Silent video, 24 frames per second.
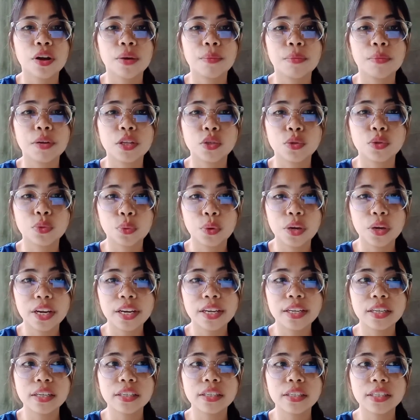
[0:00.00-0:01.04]

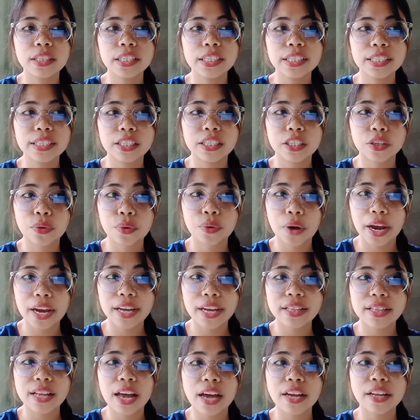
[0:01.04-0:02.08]
between the
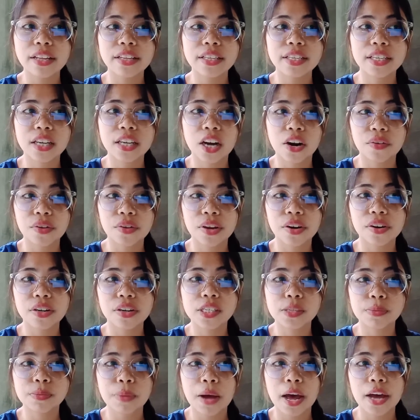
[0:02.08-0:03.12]
rate and career
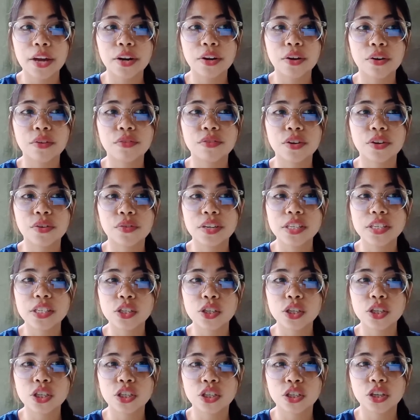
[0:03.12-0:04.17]
span of the
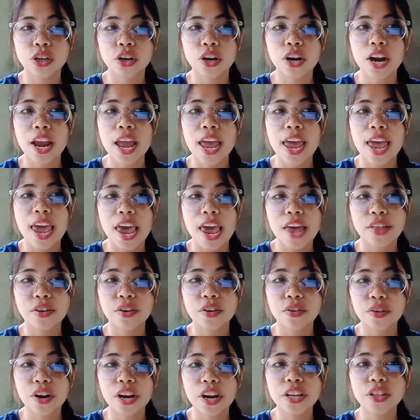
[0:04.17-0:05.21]
researcher and
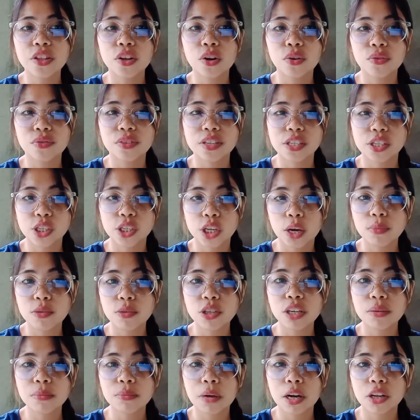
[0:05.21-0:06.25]
the rate of the
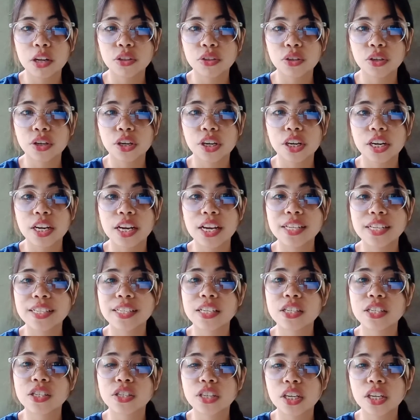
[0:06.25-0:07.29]
subject matter is
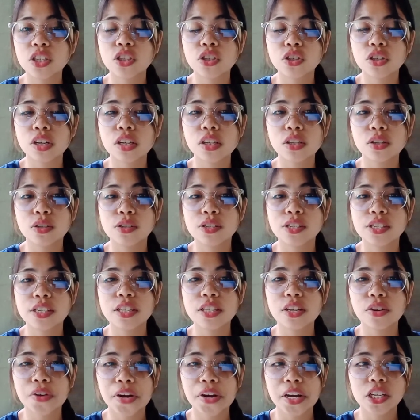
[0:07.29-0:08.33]
a central
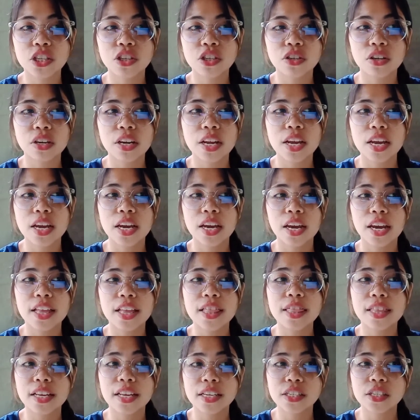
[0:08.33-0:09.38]
consideration
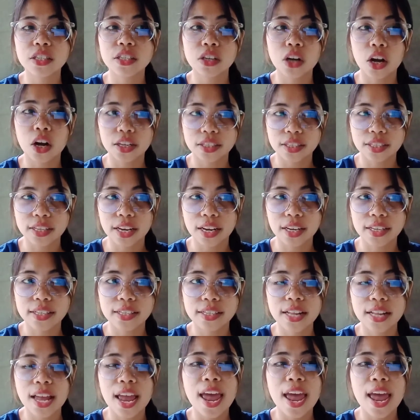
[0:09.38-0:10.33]
in this context